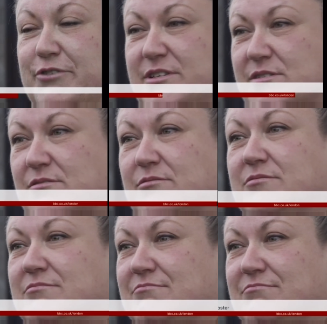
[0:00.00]

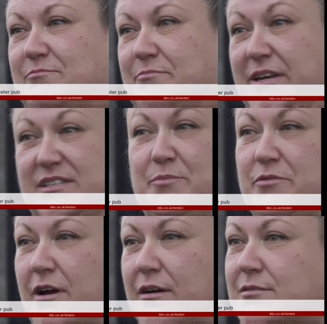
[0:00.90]
Bristol,
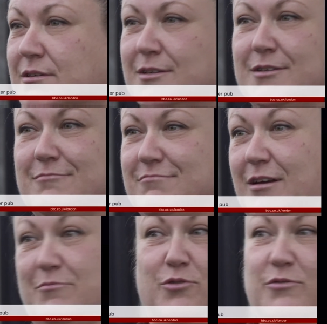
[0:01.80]
Peterborough,
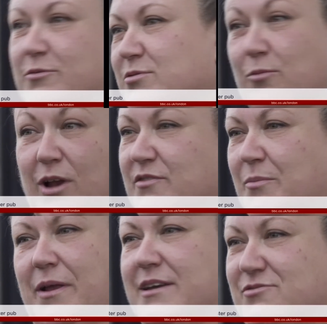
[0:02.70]
up north, all over
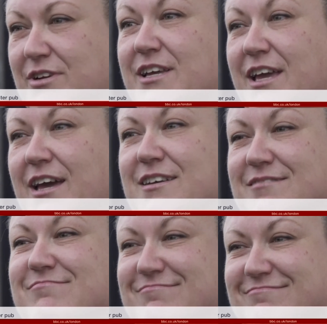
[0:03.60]
the place really, yeah.
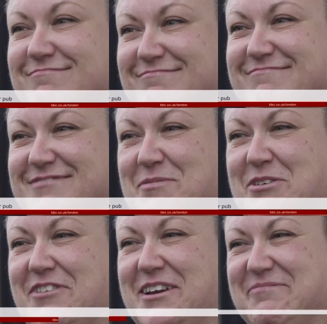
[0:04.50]
It's
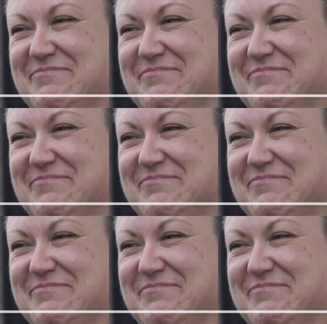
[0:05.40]
been great.